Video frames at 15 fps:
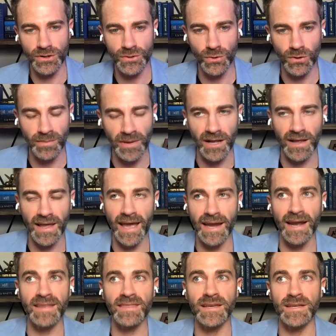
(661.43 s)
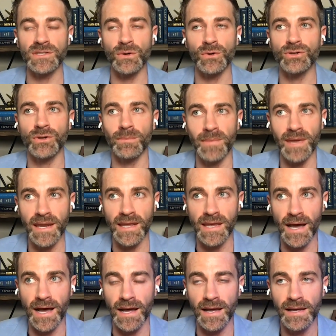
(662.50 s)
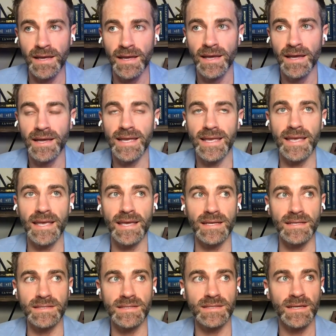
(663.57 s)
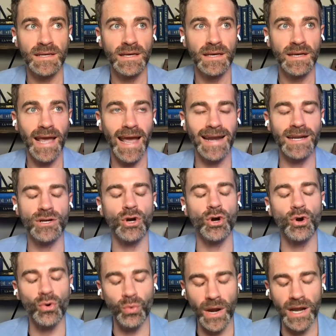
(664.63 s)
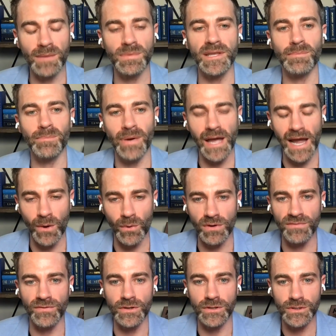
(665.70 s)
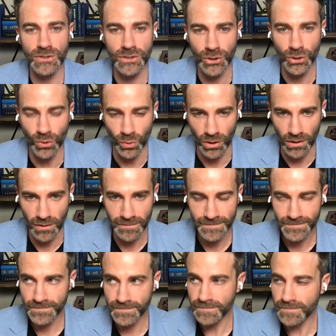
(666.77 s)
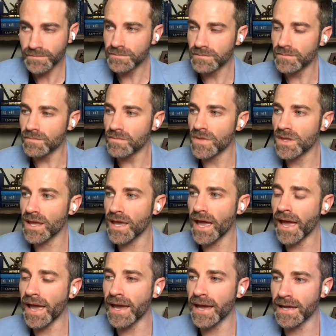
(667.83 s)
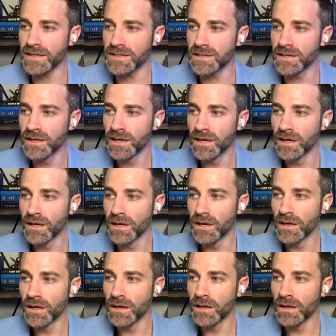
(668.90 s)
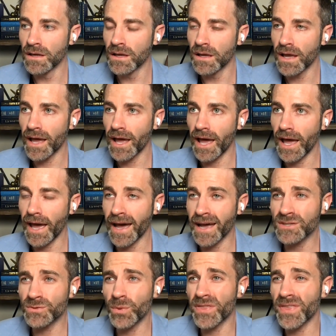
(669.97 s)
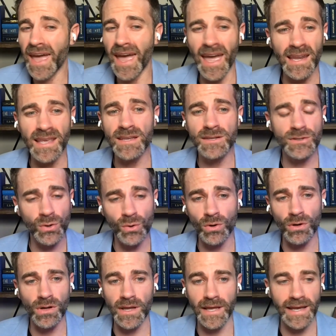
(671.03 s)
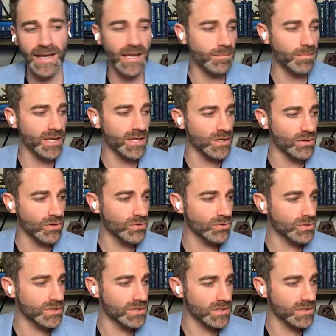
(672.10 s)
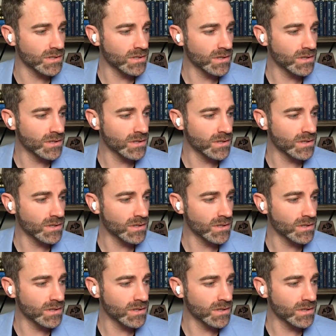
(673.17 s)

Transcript: tool belt. And I think social media is an incredibly powerful tool. And as with any tool, it can be used